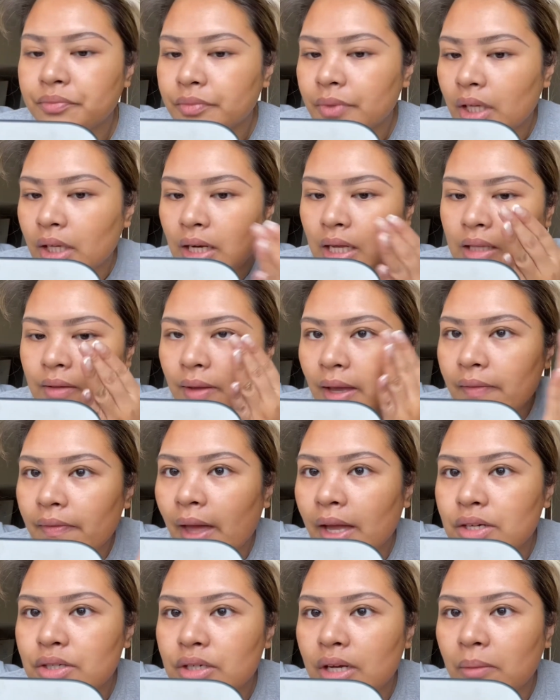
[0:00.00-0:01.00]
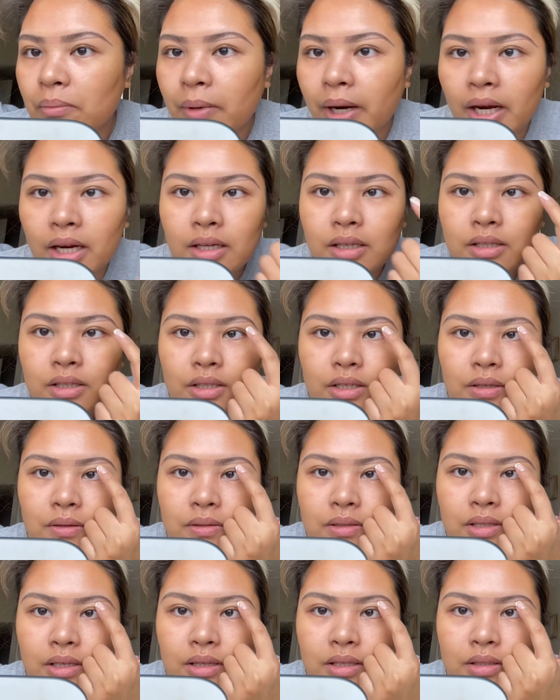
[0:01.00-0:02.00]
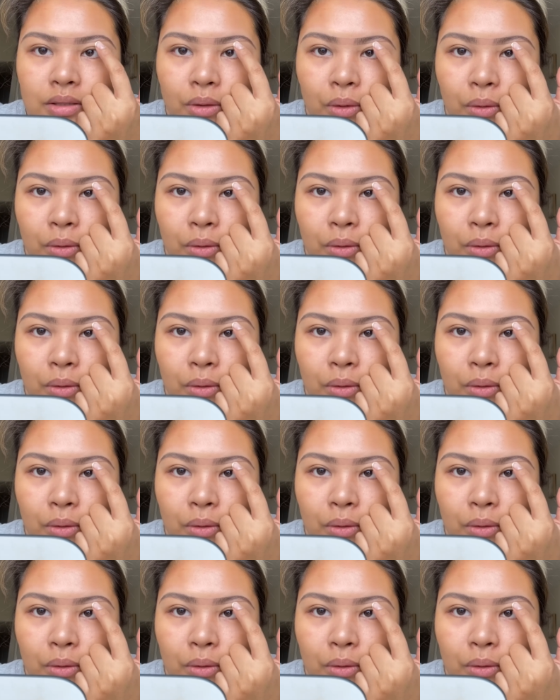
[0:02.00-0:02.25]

now that we have that shape, right? Do you see this whole